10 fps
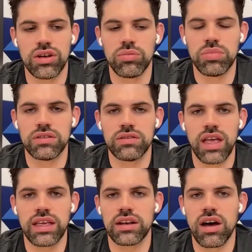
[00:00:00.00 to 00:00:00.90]
been
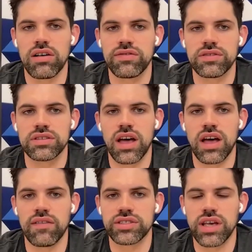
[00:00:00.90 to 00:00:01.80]
taken off
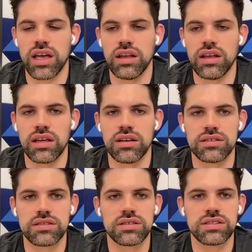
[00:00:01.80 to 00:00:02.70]
site and
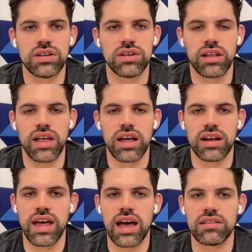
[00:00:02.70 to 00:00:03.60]
is still online and
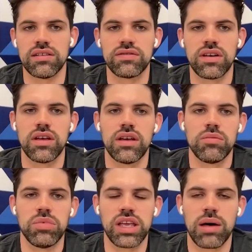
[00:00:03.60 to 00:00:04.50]
active,
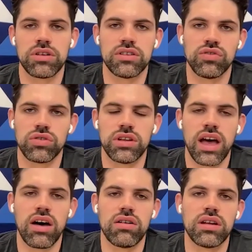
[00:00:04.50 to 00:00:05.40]
being able to drill
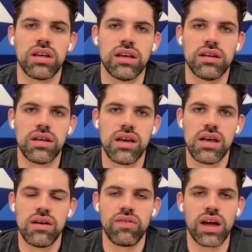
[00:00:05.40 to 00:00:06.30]
down and
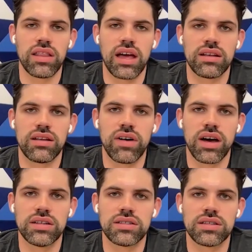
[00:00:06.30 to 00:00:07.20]
find that
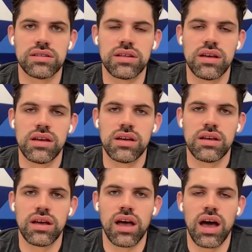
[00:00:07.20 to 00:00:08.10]
device. And
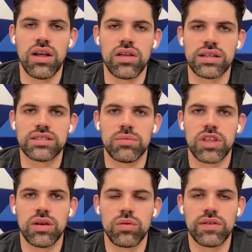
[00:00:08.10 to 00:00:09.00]
I know that's something
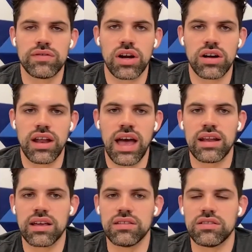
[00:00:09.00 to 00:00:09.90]
that we've started
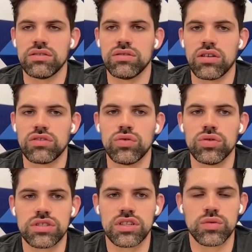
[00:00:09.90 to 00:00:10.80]
adding into our
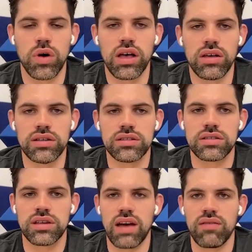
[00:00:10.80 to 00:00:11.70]
tools as well, as
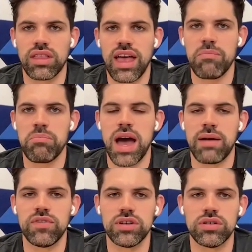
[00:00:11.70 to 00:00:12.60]
having that map
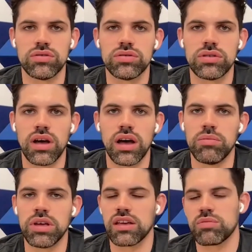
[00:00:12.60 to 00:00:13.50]
view,
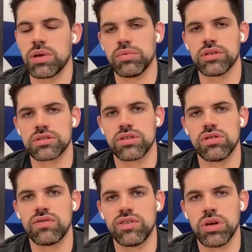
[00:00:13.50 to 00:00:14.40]
because people are so
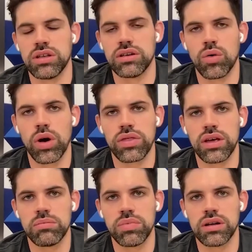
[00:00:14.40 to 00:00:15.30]
familiar with
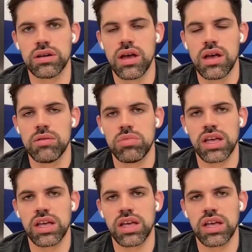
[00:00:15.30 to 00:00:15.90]
it, but being